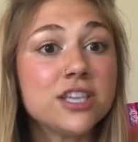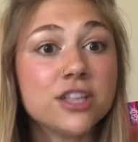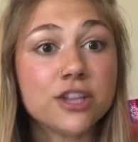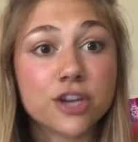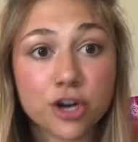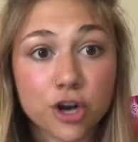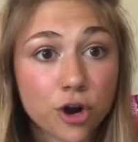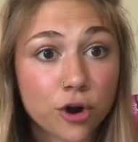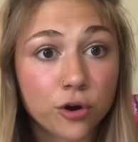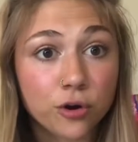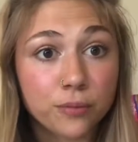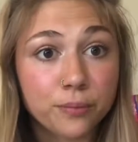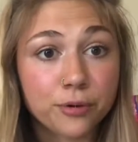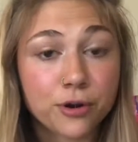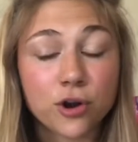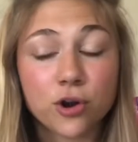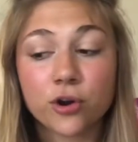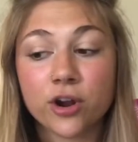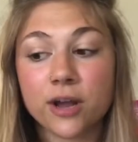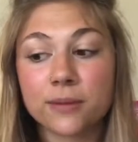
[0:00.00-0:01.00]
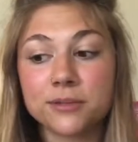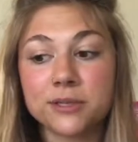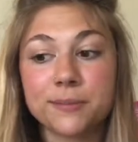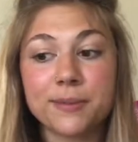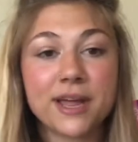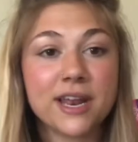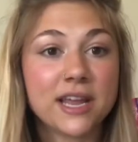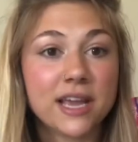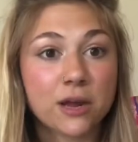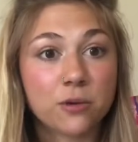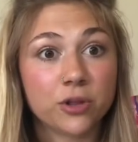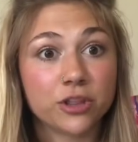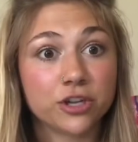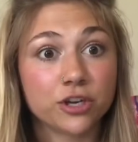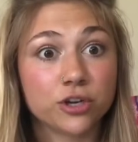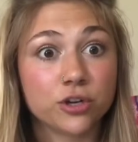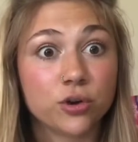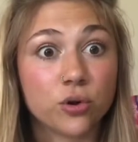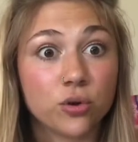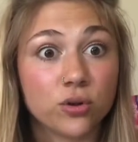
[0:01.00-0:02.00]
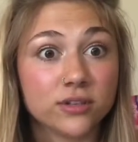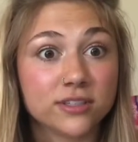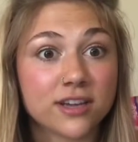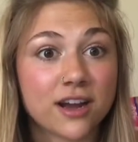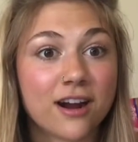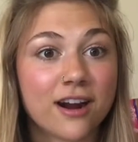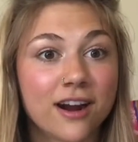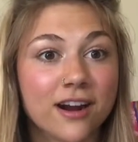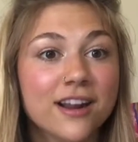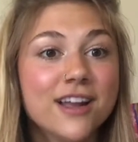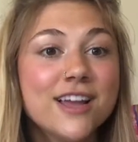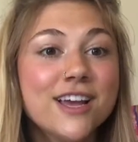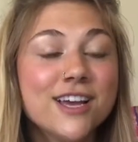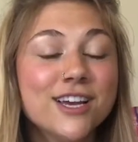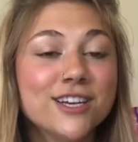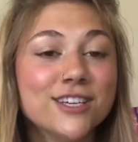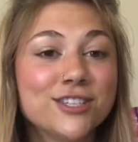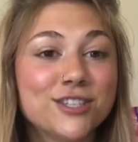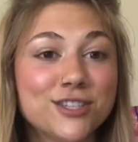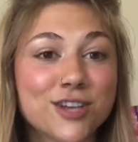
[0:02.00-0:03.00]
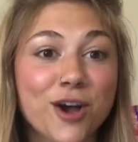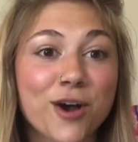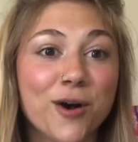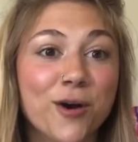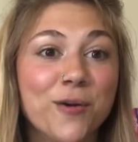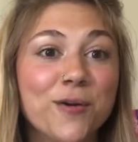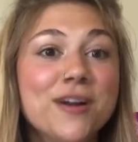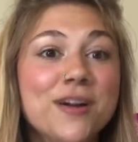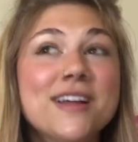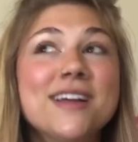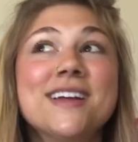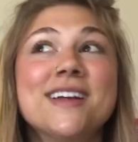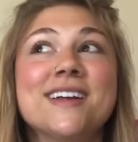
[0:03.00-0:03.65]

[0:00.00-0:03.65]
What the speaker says: to their own program depending on what their goals are. So